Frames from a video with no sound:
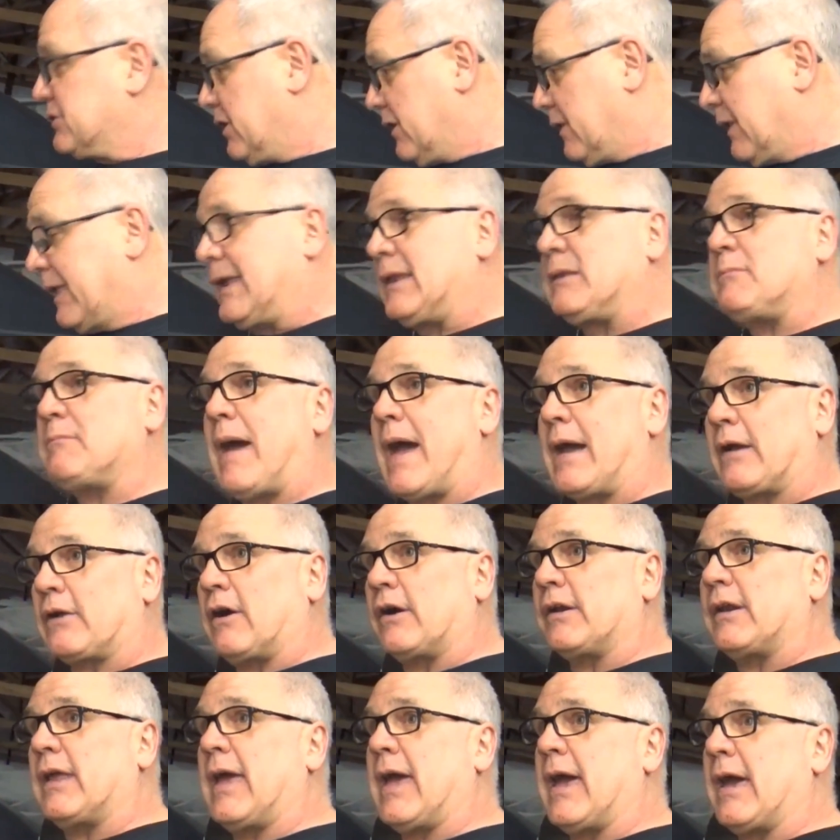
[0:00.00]
The lean back
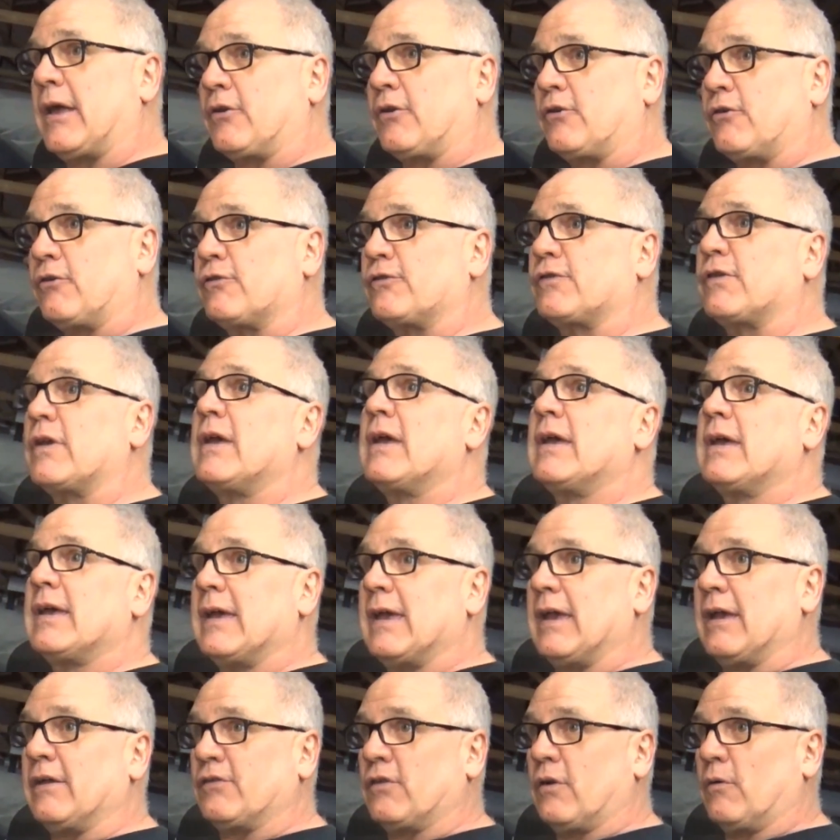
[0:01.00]
on the headers
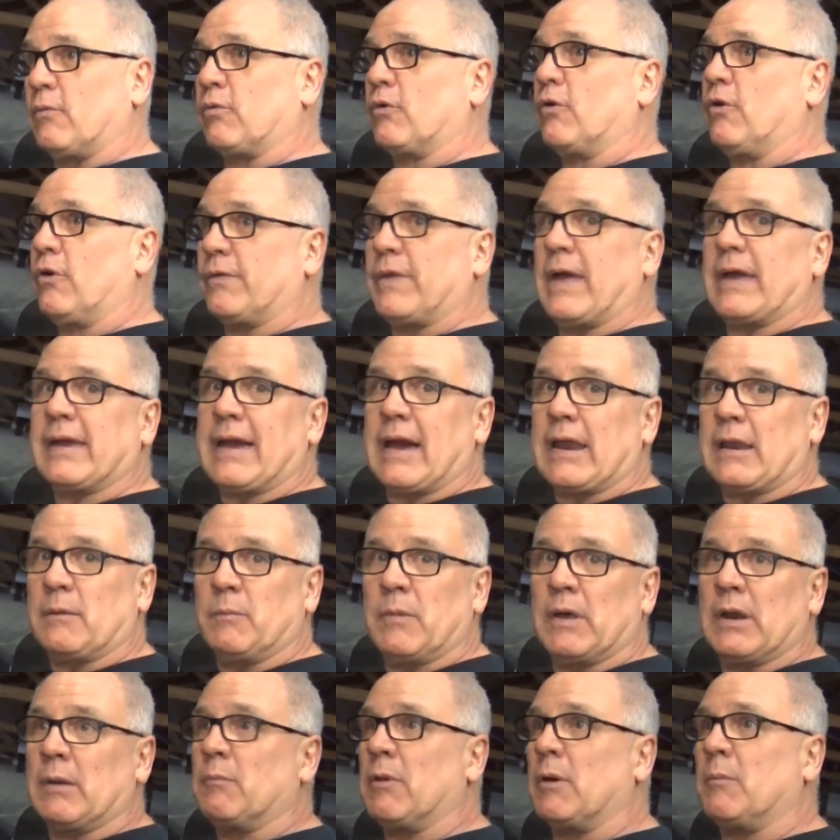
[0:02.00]
is a rule. They got a
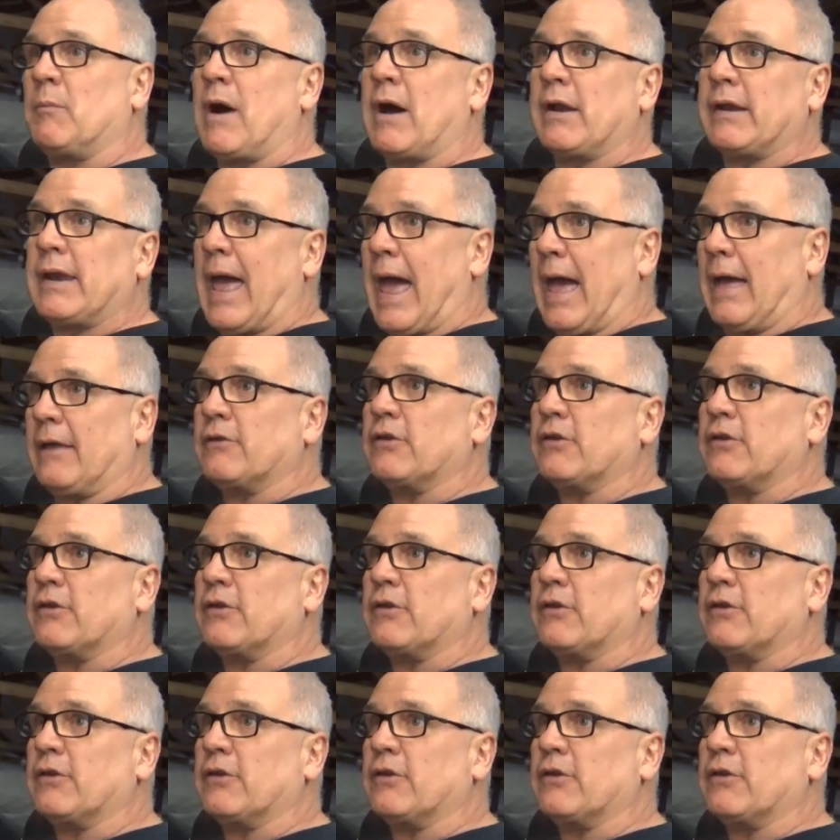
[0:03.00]
minimum on that.